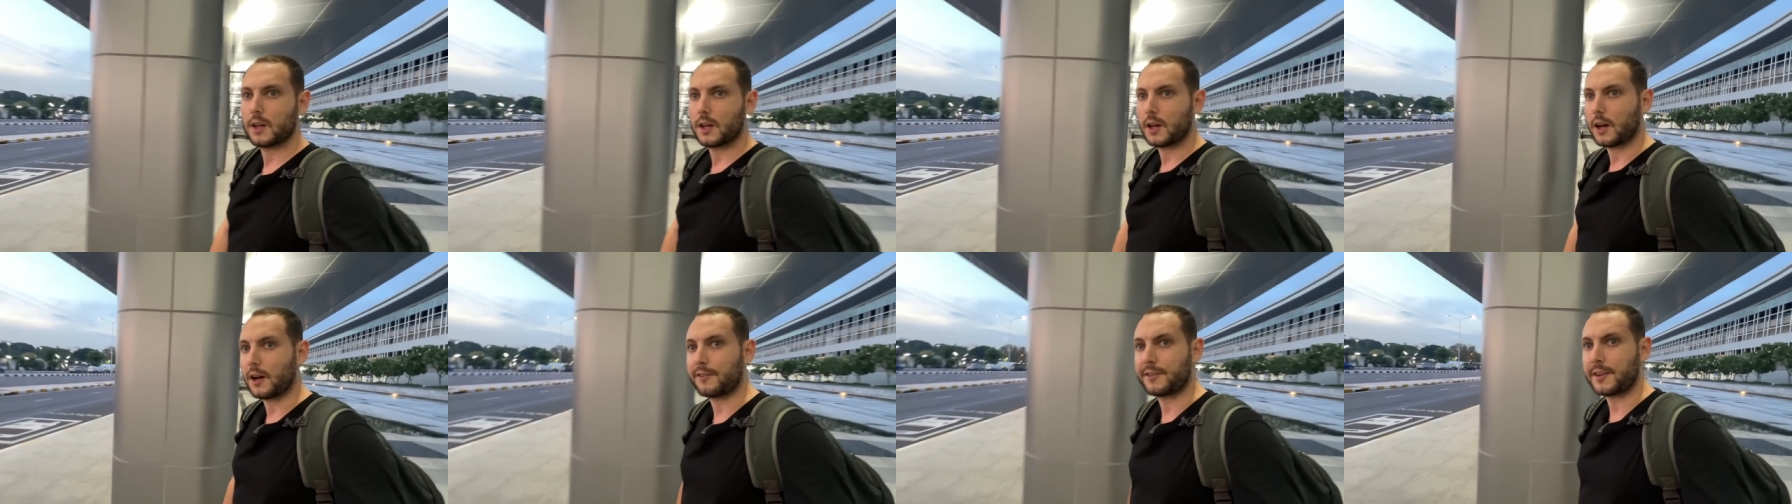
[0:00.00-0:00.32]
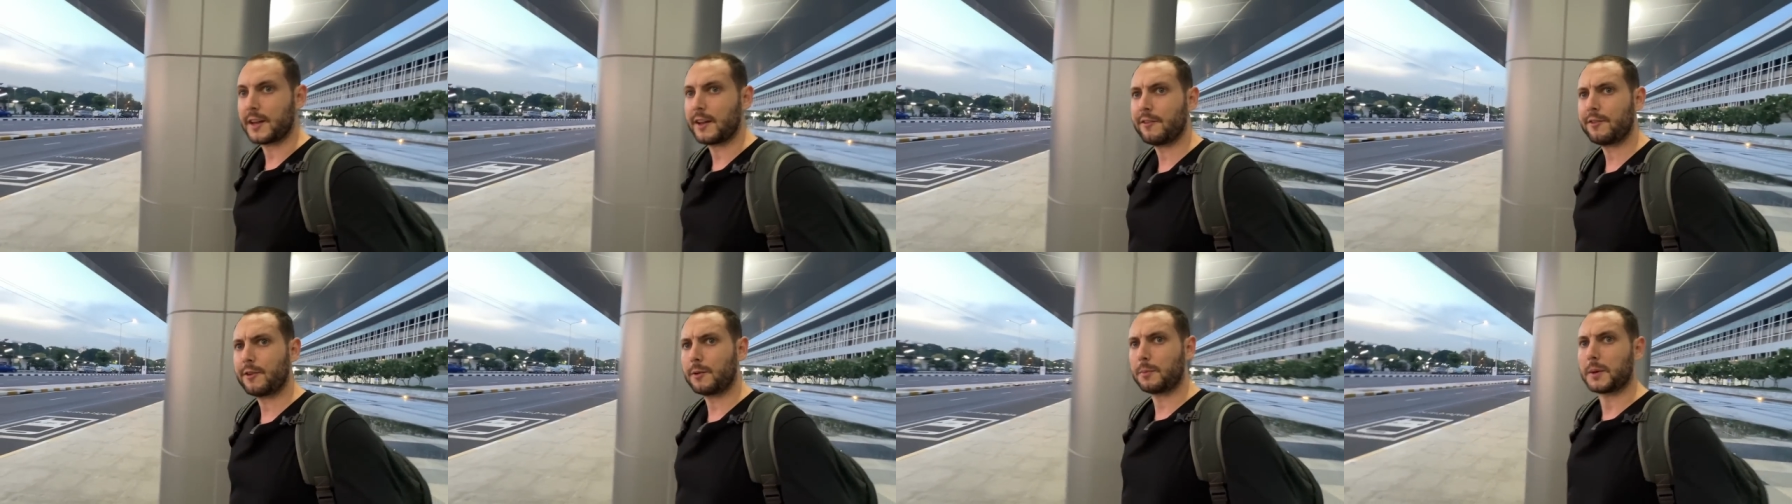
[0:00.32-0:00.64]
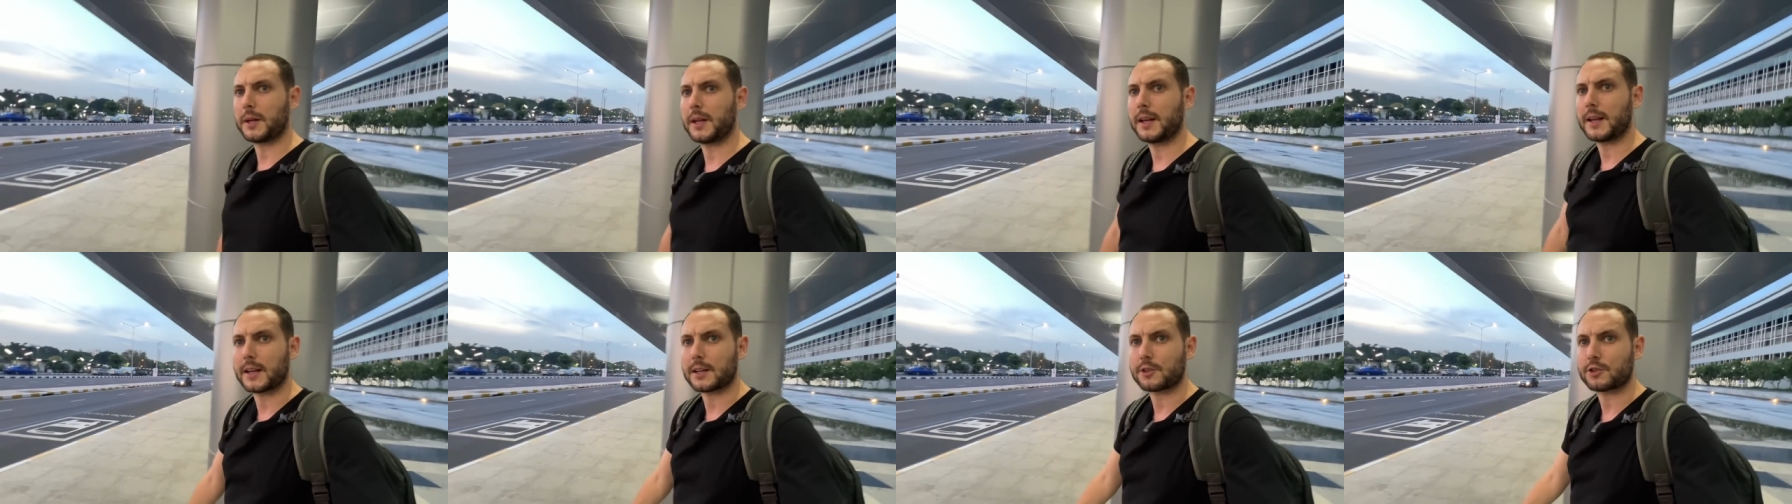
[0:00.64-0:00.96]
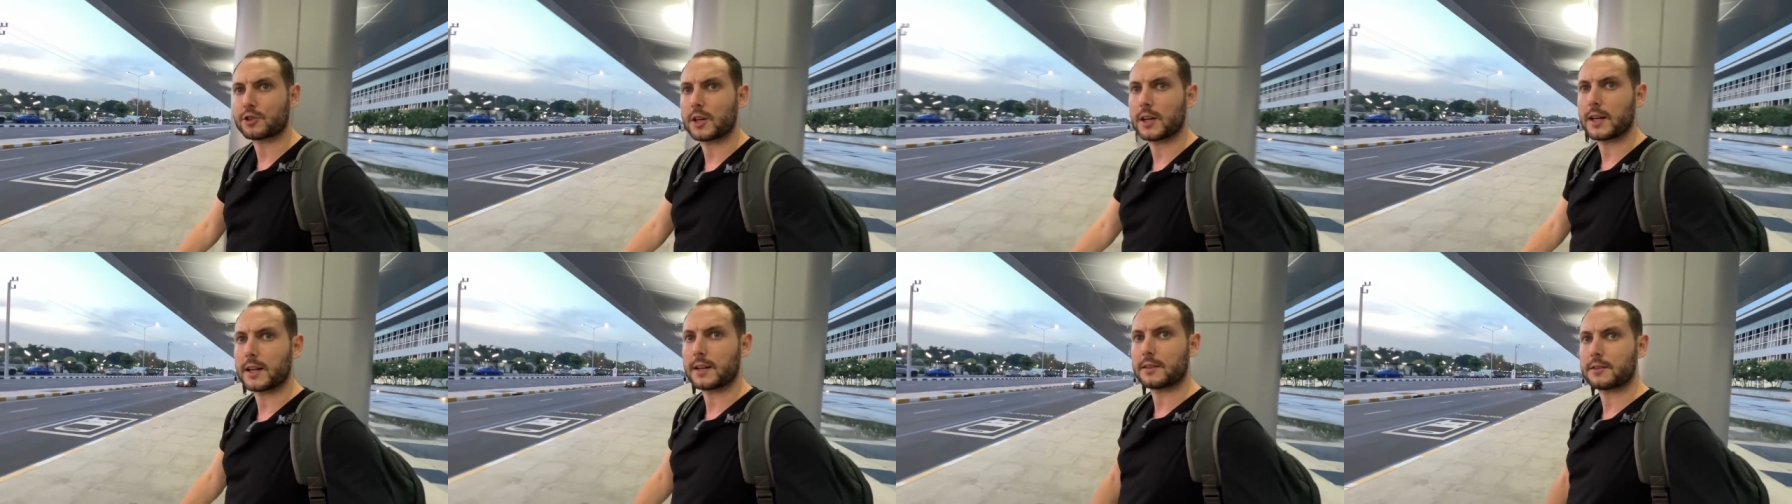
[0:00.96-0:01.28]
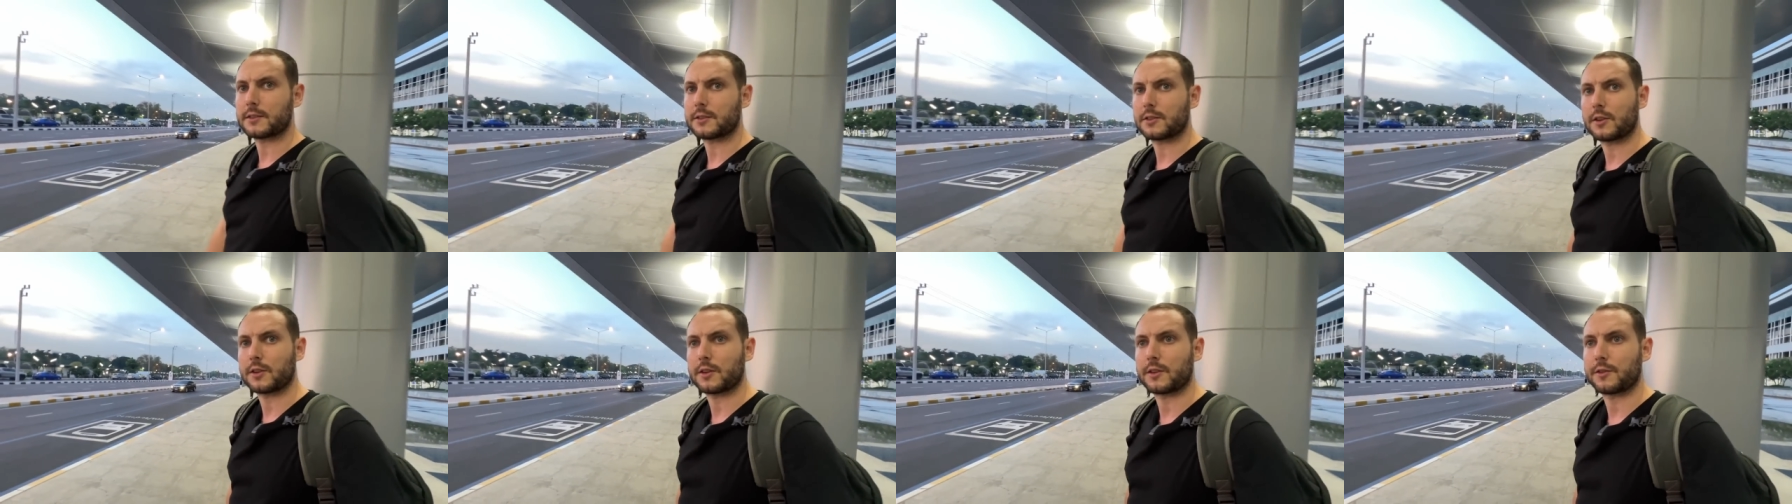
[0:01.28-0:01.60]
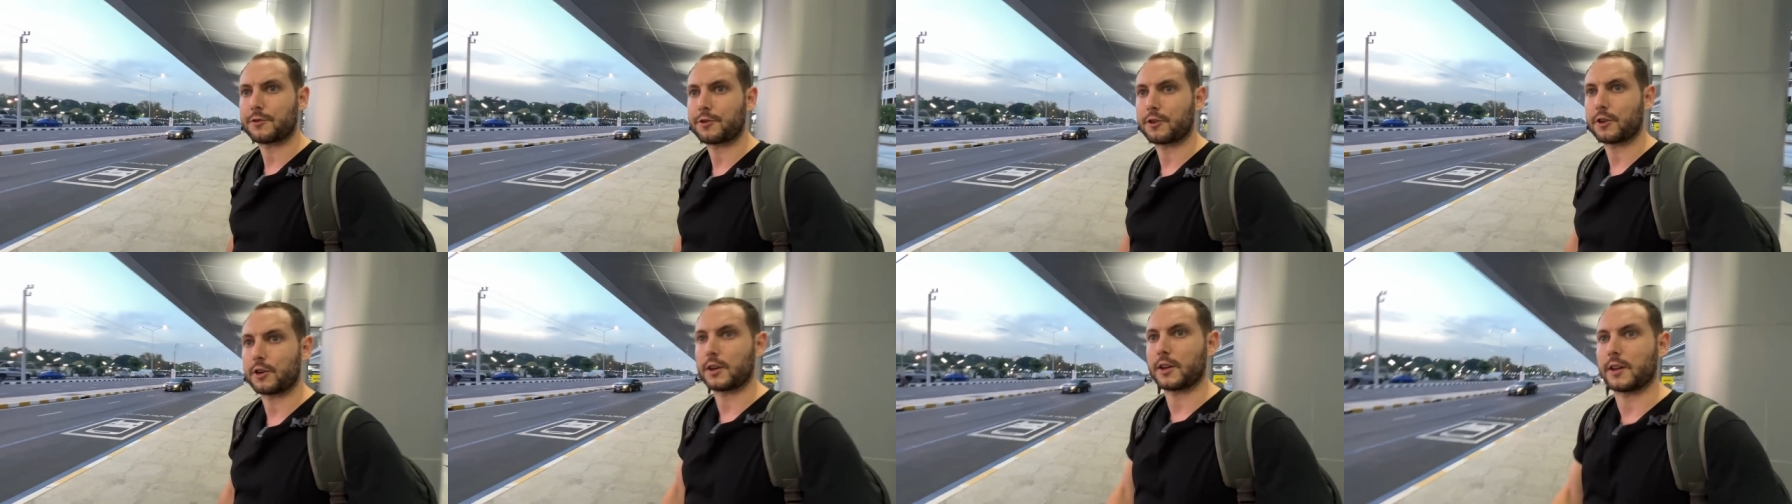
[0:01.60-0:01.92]
I've never been actually outside the
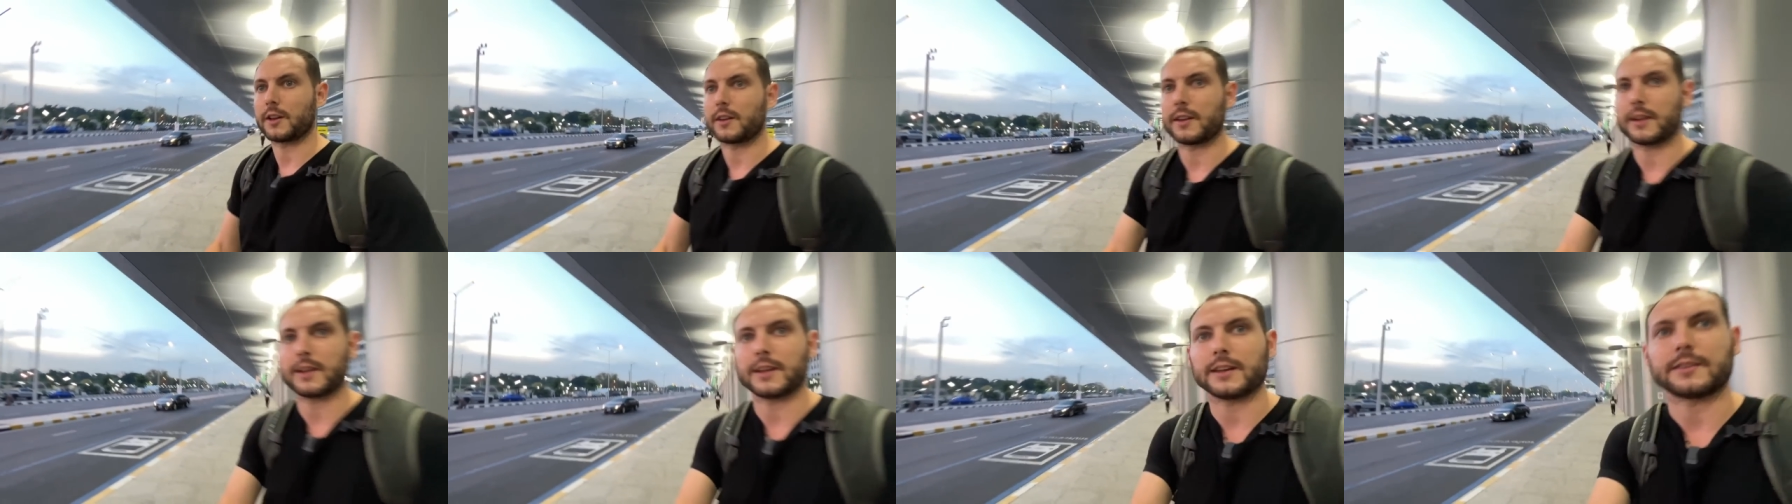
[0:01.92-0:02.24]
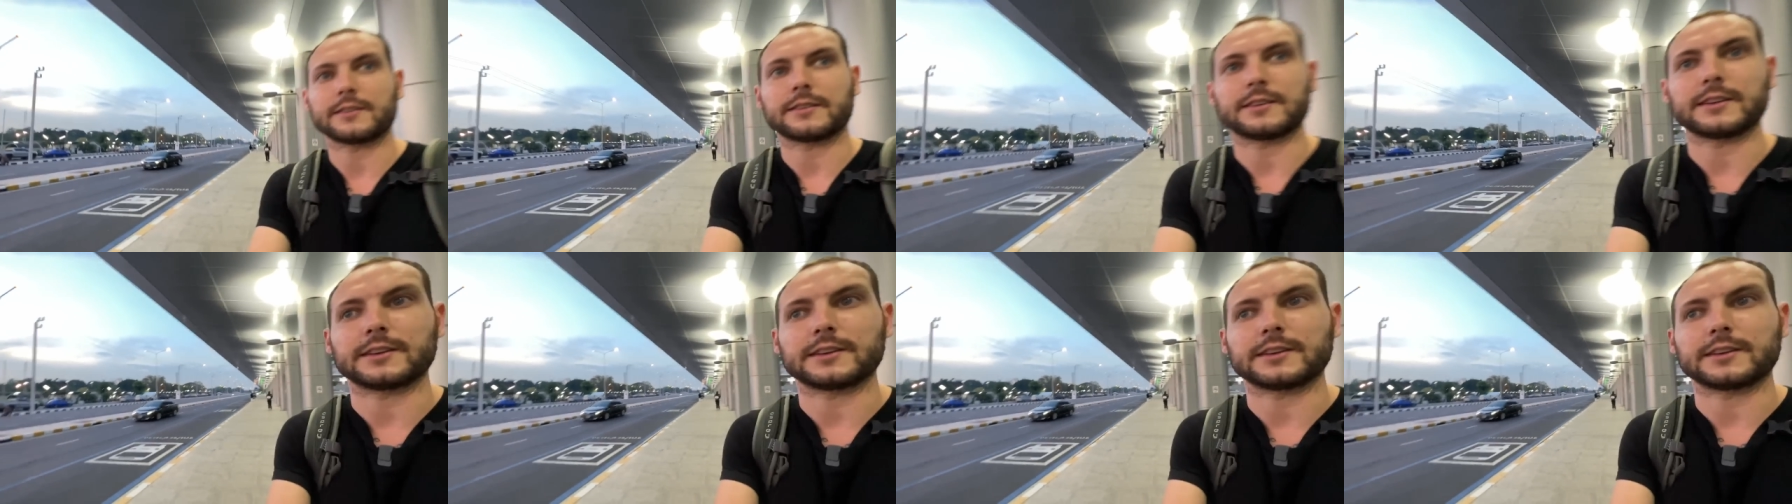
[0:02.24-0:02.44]
front of this.